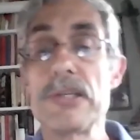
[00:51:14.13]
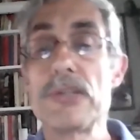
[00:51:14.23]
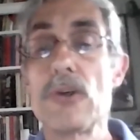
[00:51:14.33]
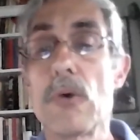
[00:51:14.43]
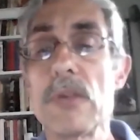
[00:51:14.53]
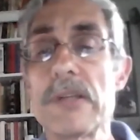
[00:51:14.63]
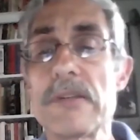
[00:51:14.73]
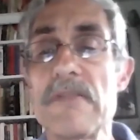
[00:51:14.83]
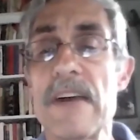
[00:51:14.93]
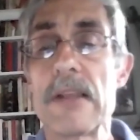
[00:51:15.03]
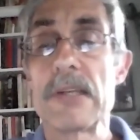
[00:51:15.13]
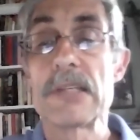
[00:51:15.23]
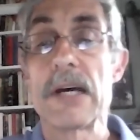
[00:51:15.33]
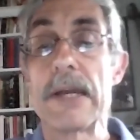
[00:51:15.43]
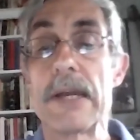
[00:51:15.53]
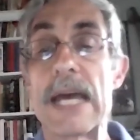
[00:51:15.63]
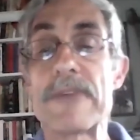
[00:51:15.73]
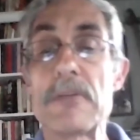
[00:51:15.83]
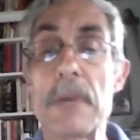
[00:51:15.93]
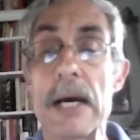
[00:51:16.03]
Did Noland and Valentine
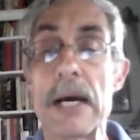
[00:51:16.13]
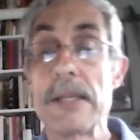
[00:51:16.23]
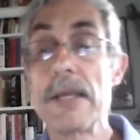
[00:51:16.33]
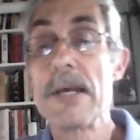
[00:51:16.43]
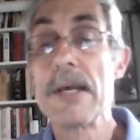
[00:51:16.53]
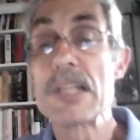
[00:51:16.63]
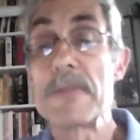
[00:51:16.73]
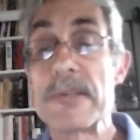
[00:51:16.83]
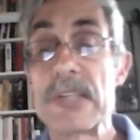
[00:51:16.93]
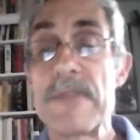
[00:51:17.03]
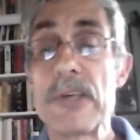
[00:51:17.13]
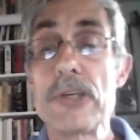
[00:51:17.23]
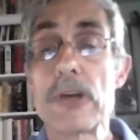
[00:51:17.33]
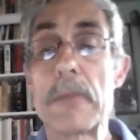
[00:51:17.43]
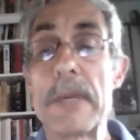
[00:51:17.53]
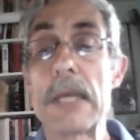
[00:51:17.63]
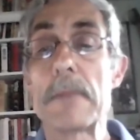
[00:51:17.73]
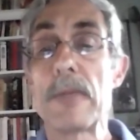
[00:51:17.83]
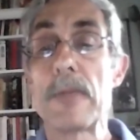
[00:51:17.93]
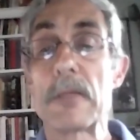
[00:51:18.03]
have in mind specific European
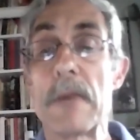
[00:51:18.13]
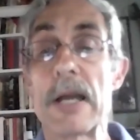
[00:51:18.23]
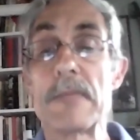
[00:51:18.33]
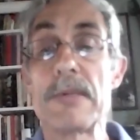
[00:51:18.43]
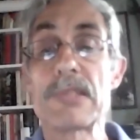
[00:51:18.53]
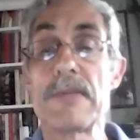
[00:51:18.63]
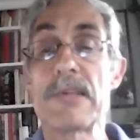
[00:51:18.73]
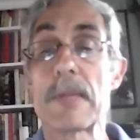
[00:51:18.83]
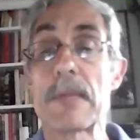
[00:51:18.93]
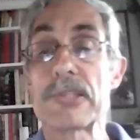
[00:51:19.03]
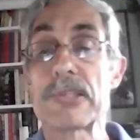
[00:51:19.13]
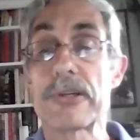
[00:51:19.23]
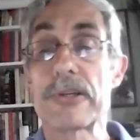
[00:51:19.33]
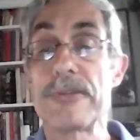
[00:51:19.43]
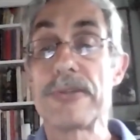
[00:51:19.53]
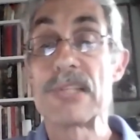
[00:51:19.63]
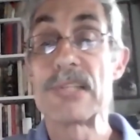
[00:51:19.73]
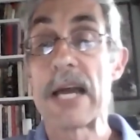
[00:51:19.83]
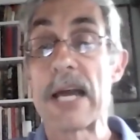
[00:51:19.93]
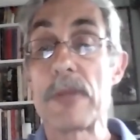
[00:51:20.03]
public monuments in this semicircular
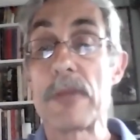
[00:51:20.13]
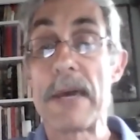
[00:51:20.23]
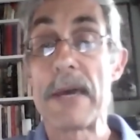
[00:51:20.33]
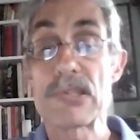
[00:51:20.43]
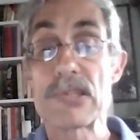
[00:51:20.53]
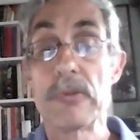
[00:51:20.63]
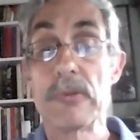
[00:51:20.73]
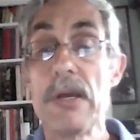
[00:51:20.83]
design with pedestal?